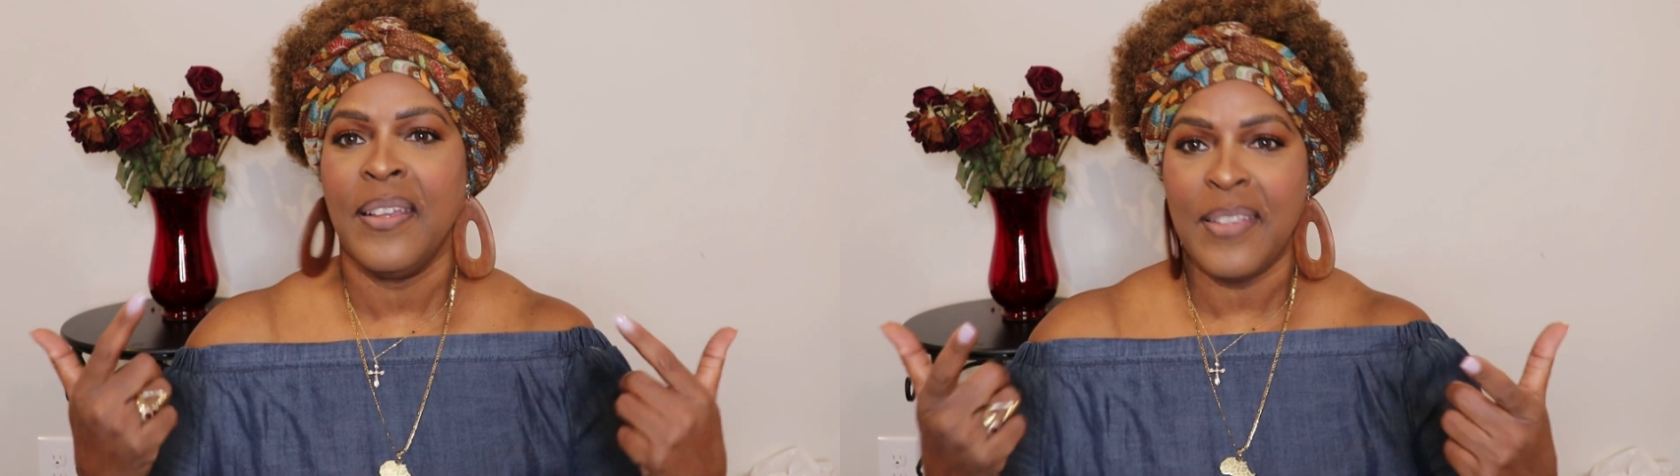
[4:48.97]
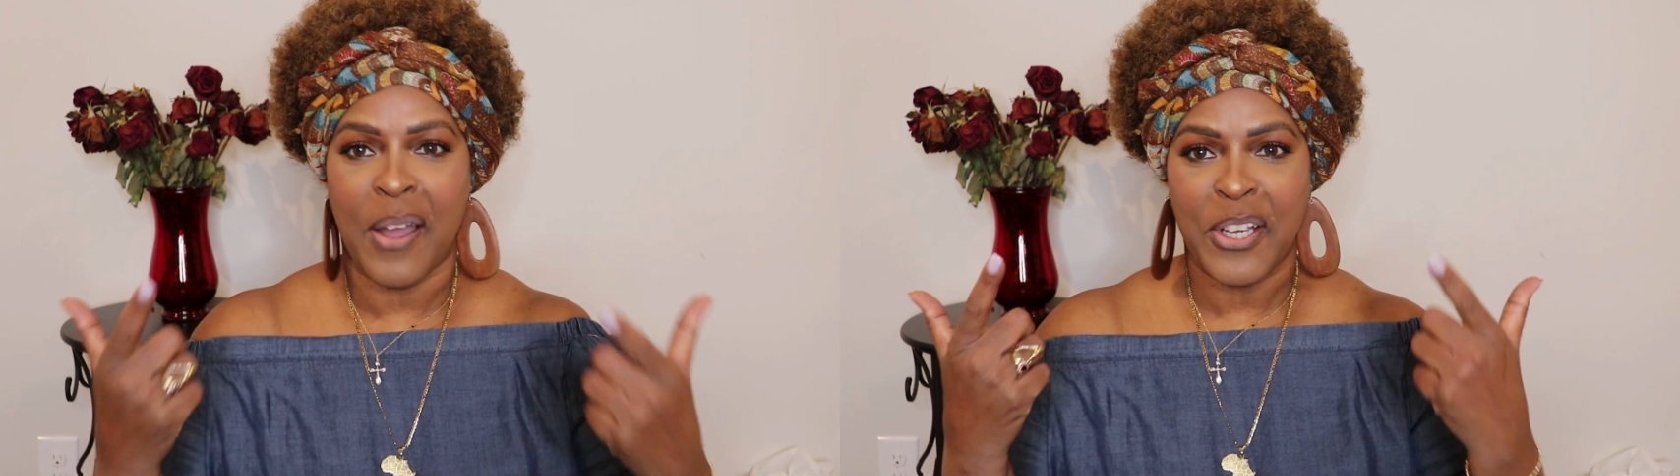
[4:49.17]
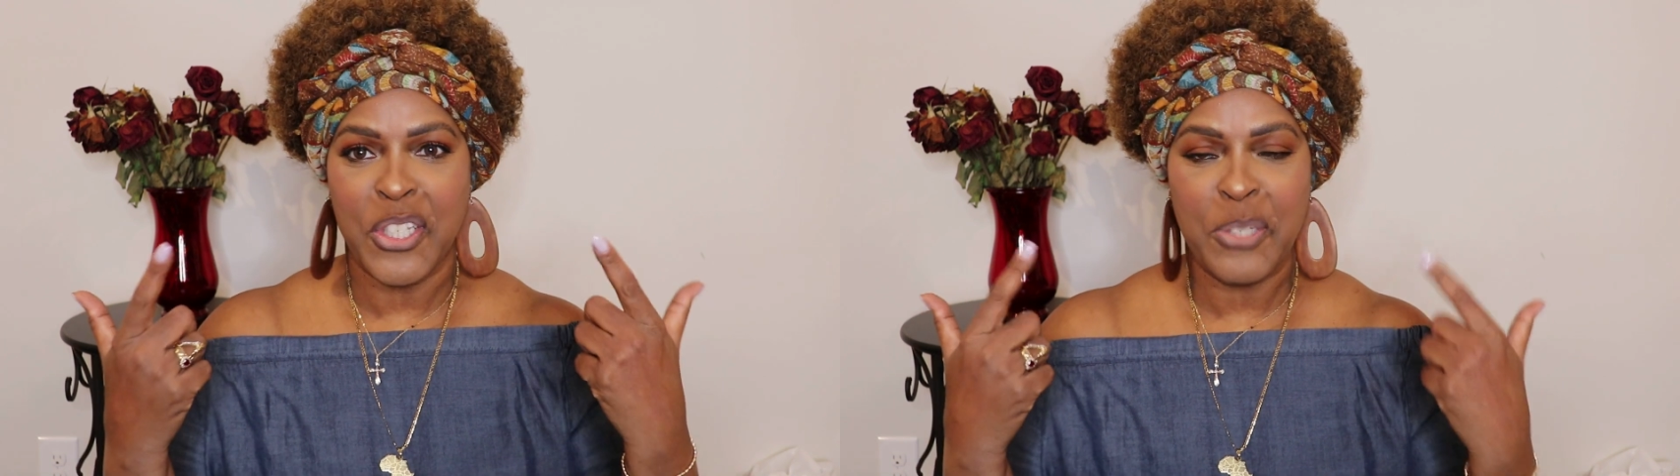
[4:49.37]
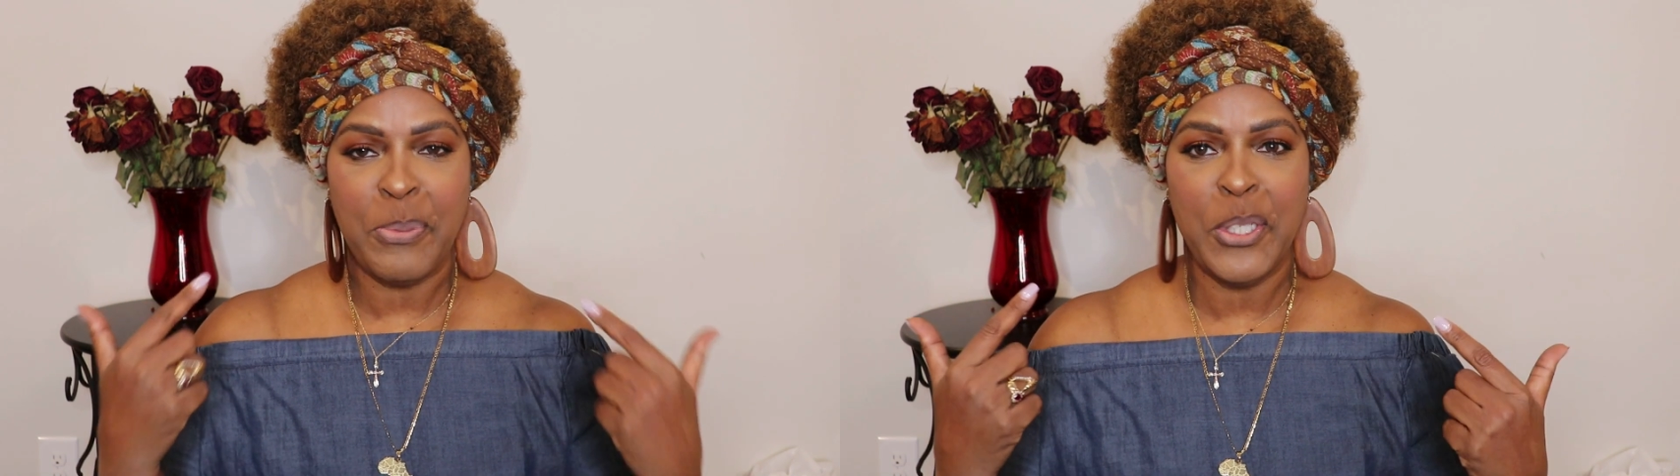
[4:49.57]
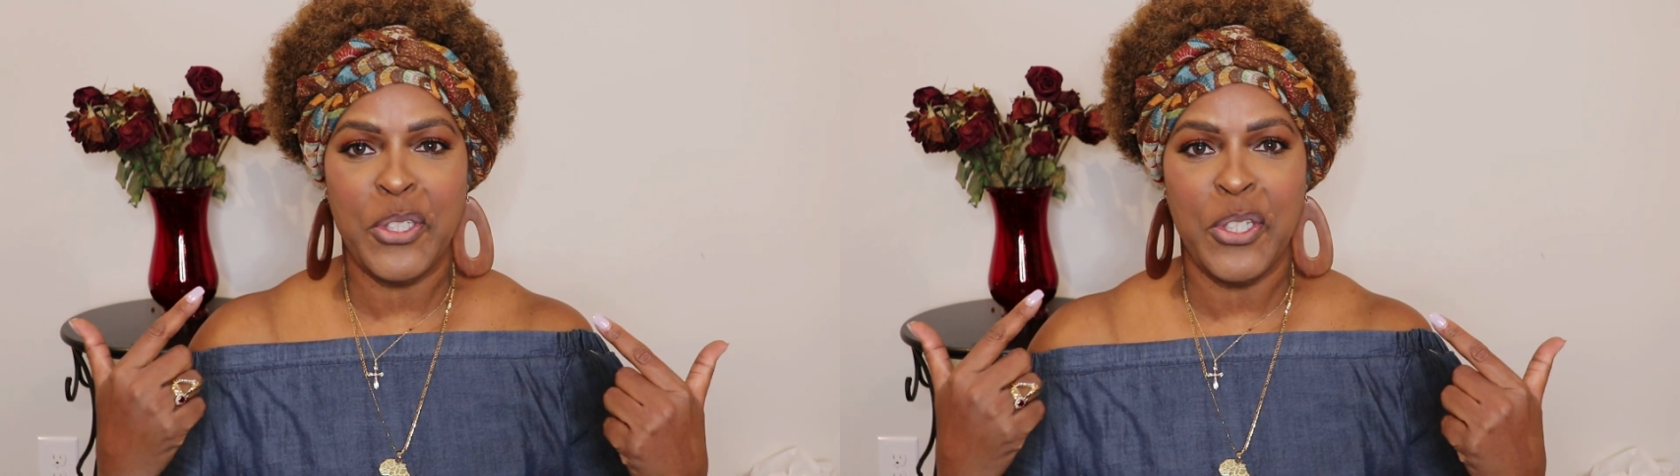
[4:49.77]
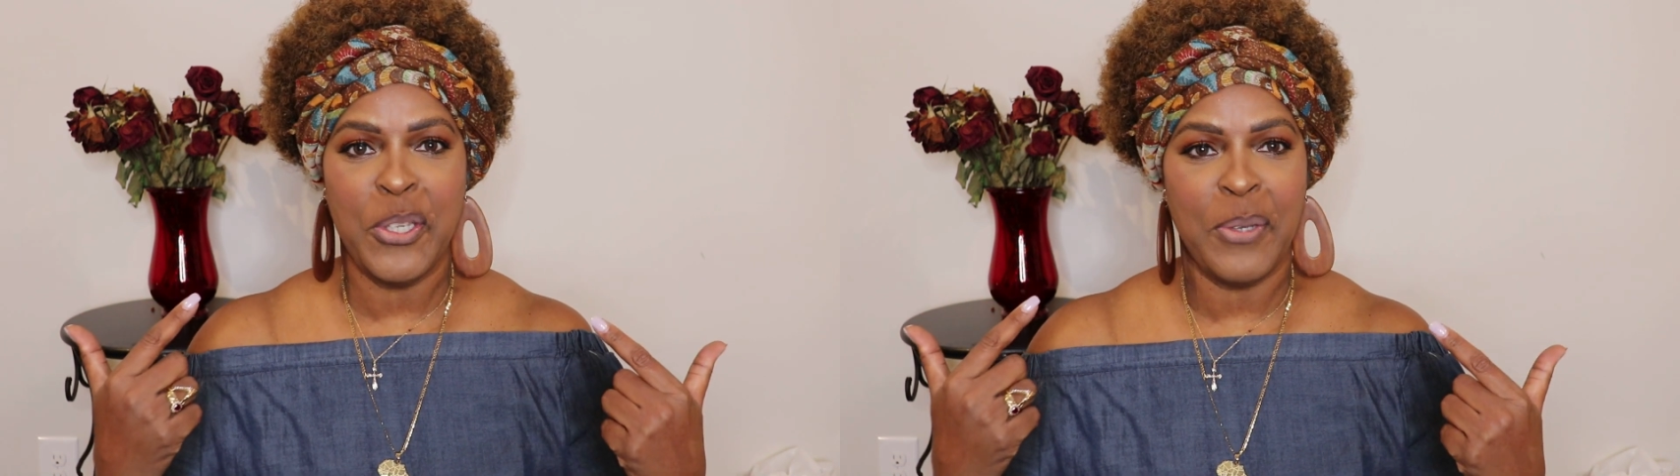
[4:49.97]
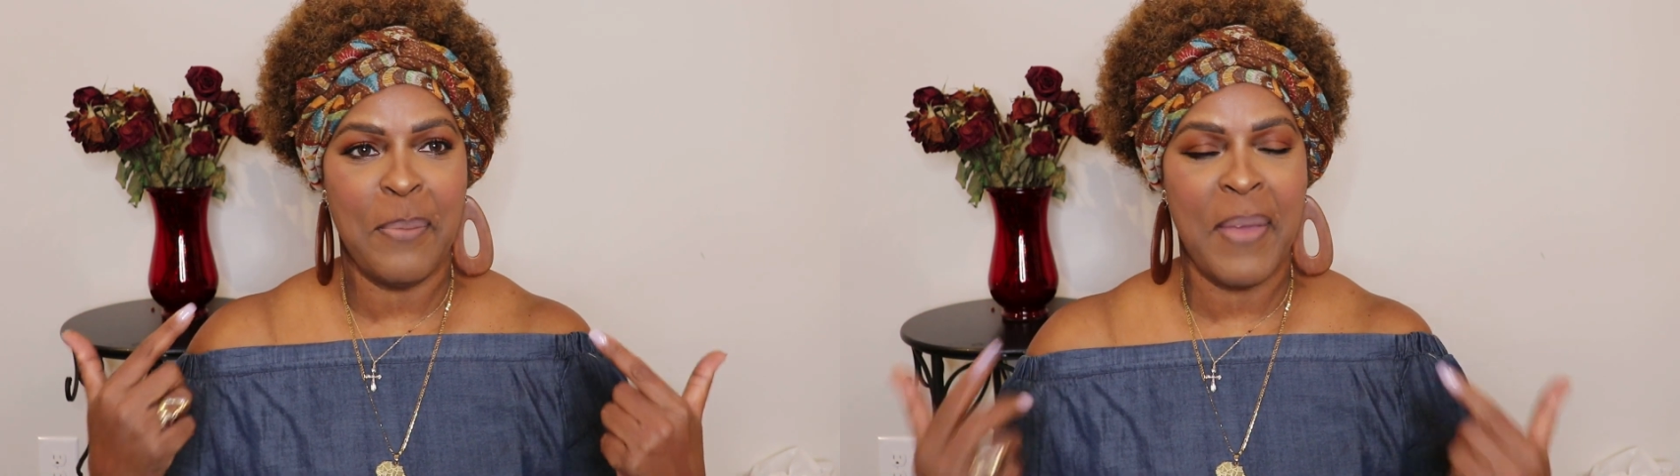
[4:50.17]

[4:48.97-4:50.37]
y'all can just push the unit